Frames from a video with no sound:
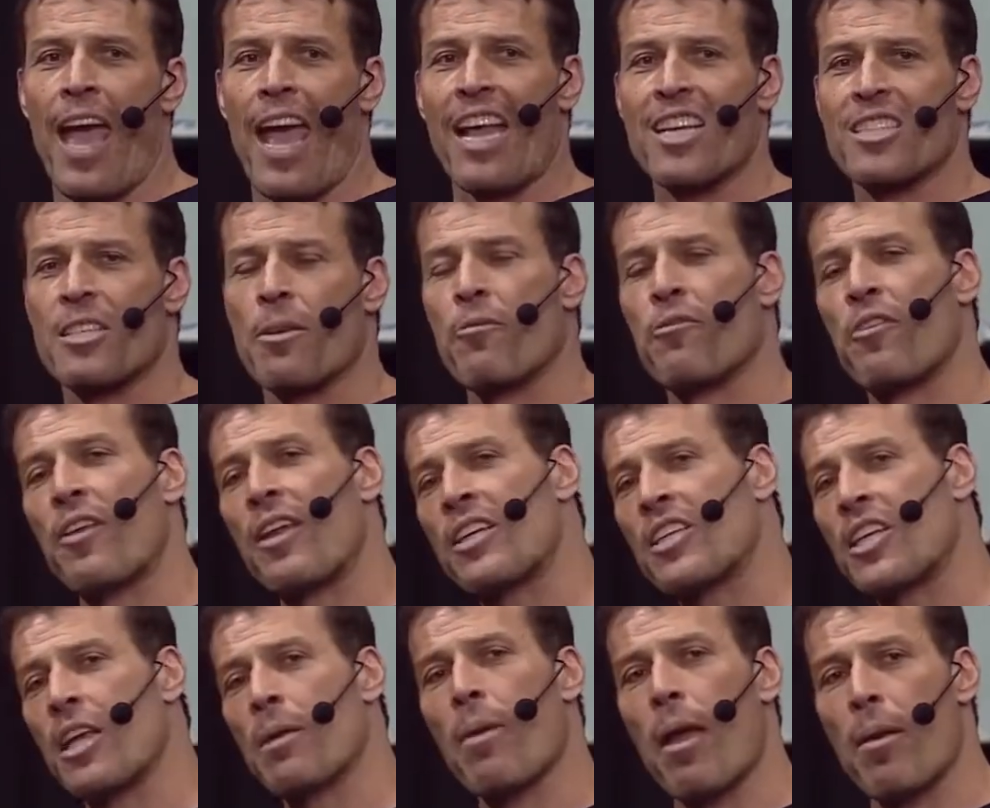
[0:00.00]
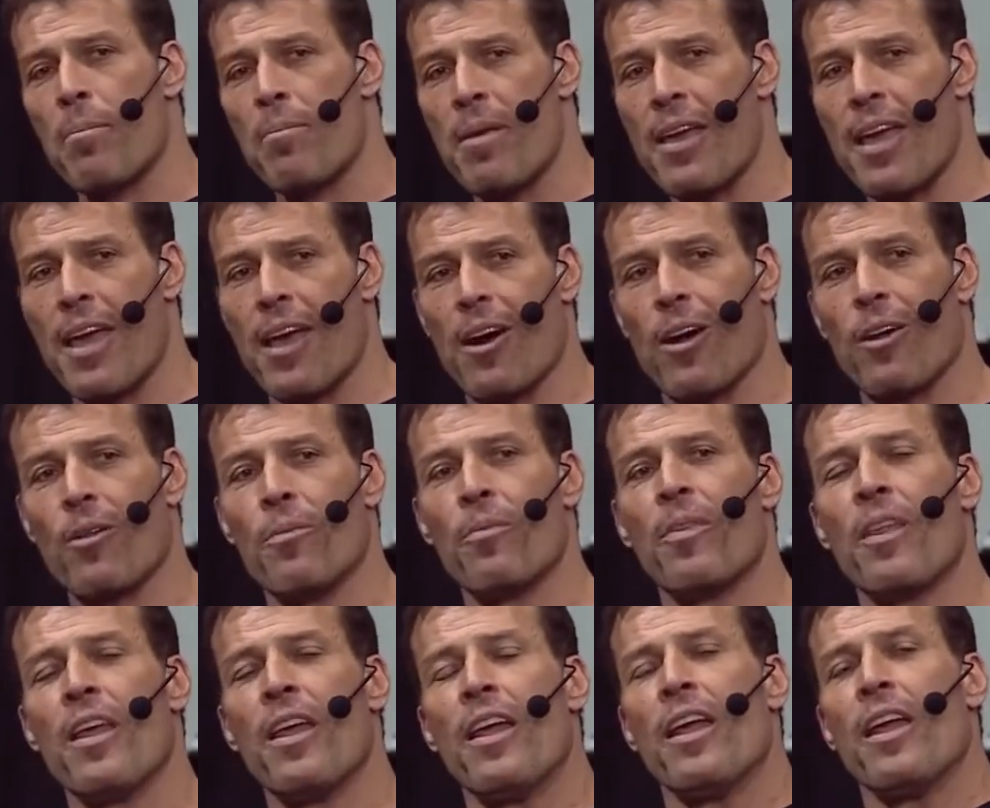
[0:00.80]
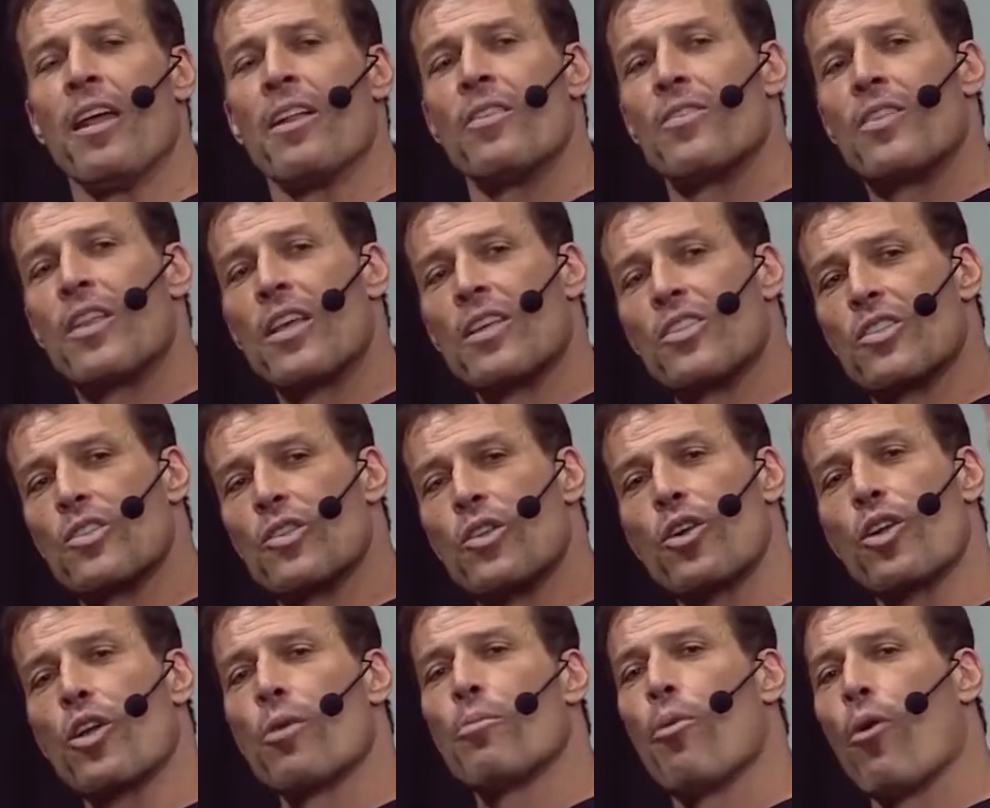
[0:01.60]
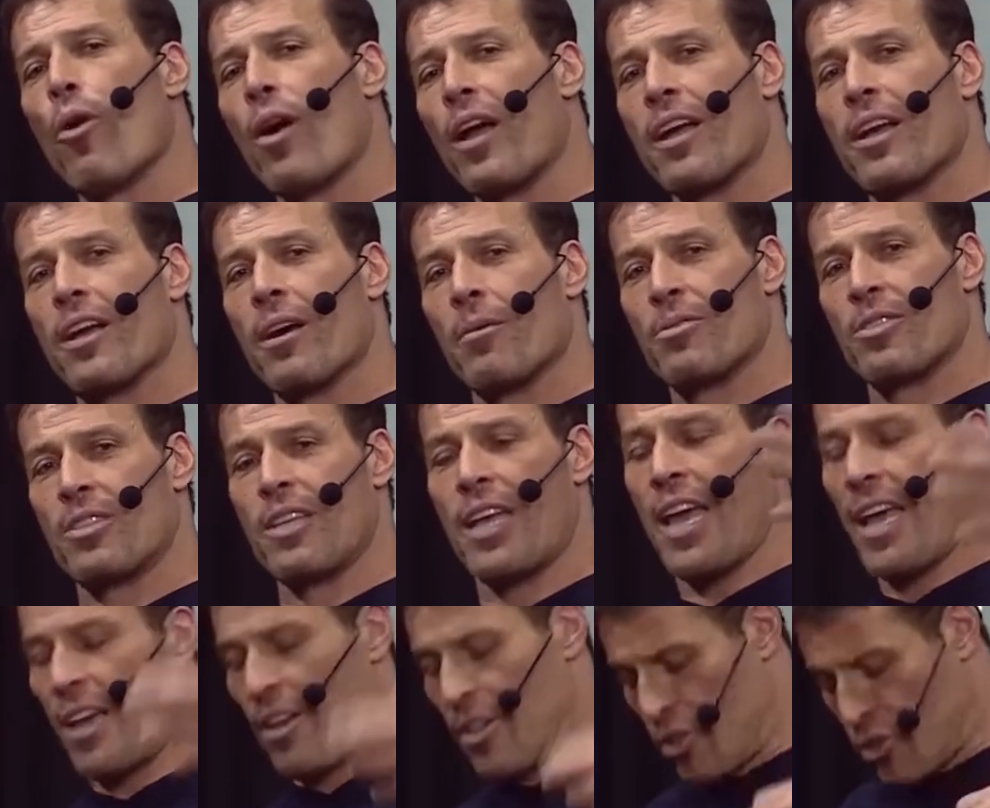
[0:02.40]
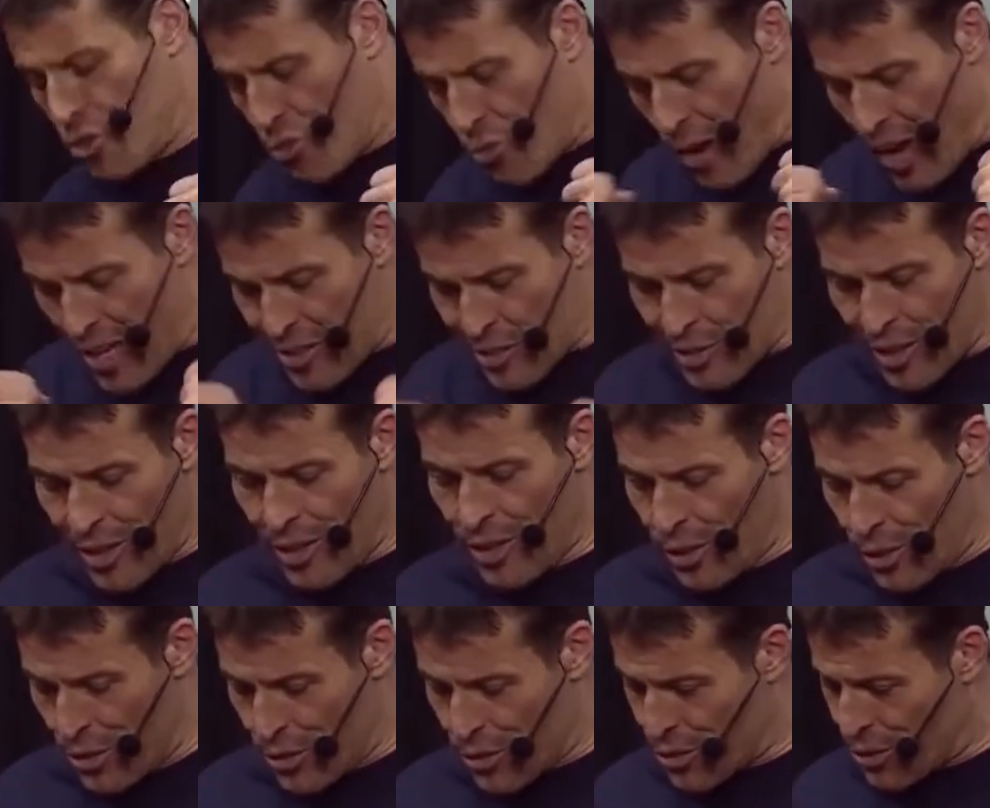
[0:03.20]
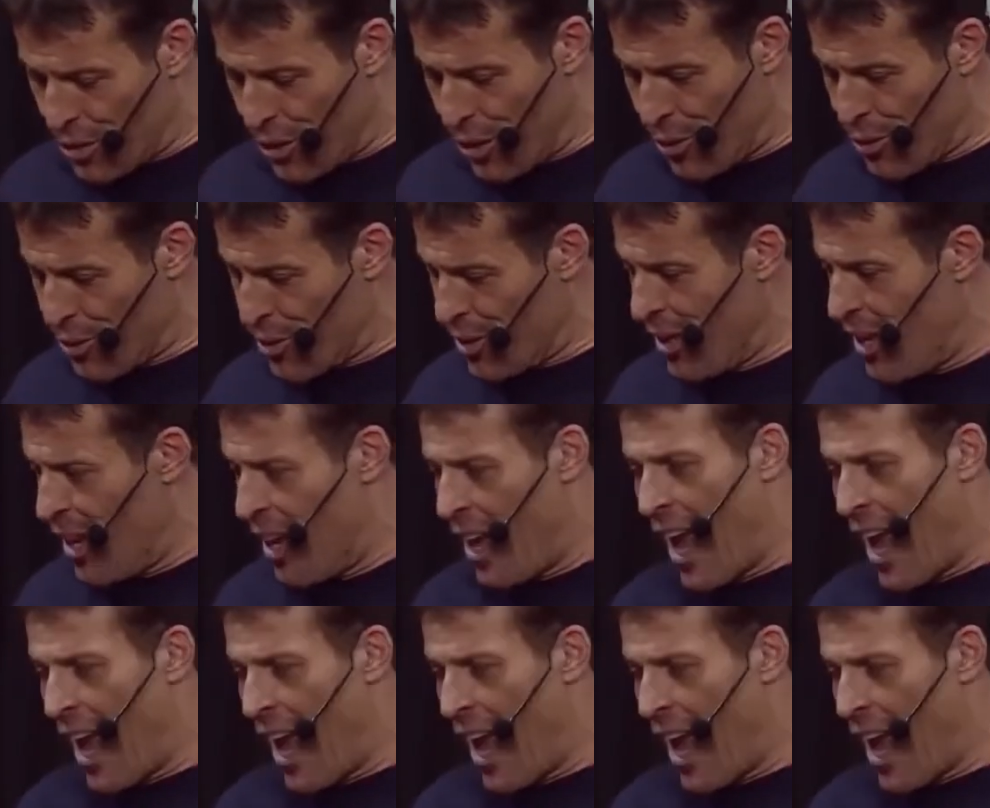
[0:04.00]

As I'm finishing my meal, this little boy comes in, dressed in a little suit,